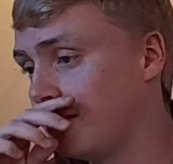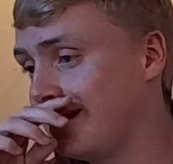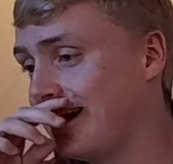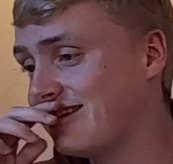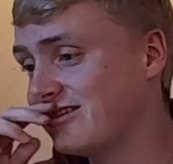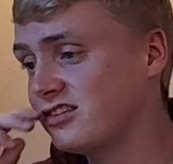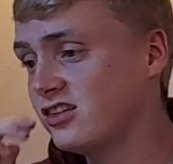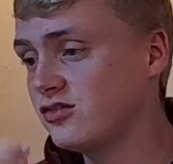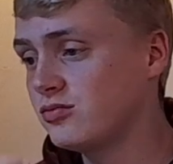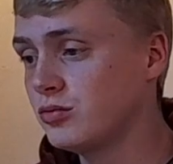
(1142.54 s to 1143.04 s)

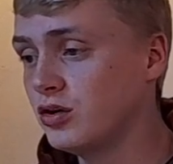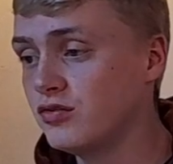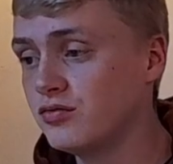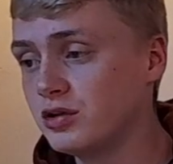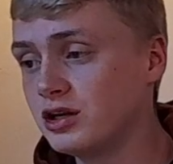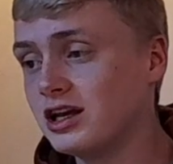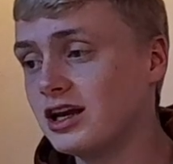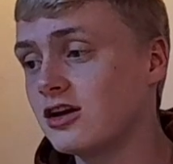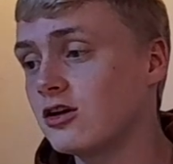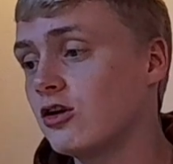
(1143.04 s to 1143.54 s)
nationalist
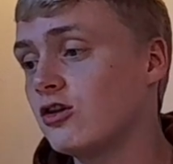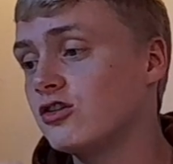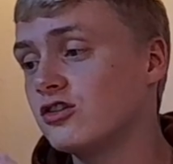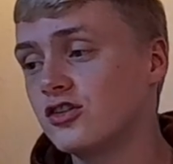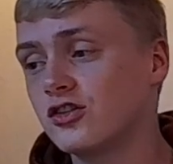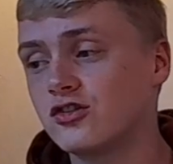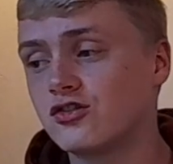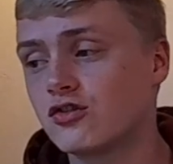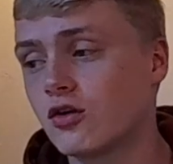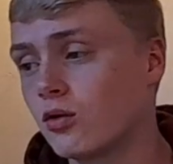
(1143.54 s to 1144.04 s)
movement, including
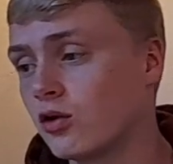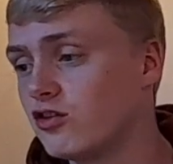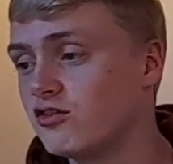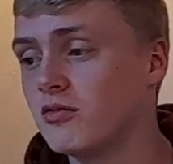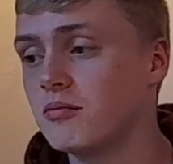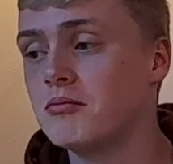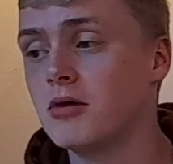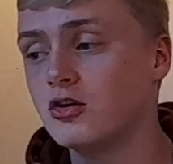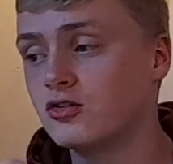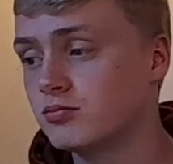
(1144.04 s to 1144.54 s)
control
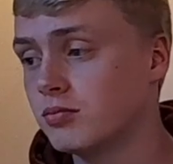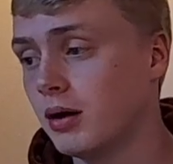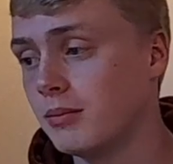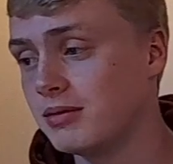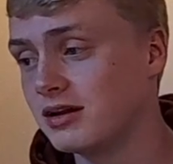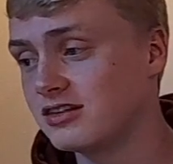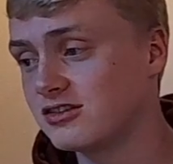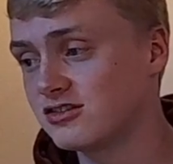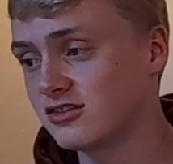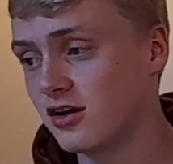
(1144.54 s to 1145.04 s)
over most
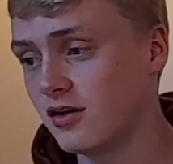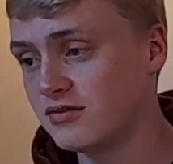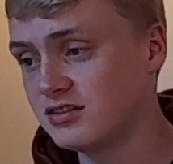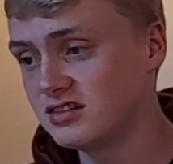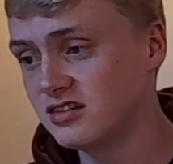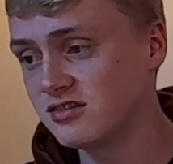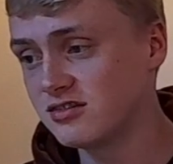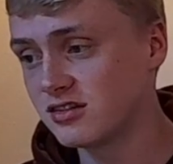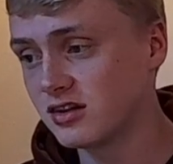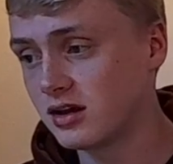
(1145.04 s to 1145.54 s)
public
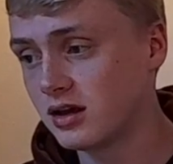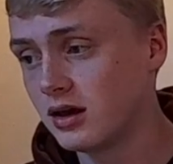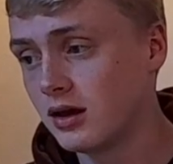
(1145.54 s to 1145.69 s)
services.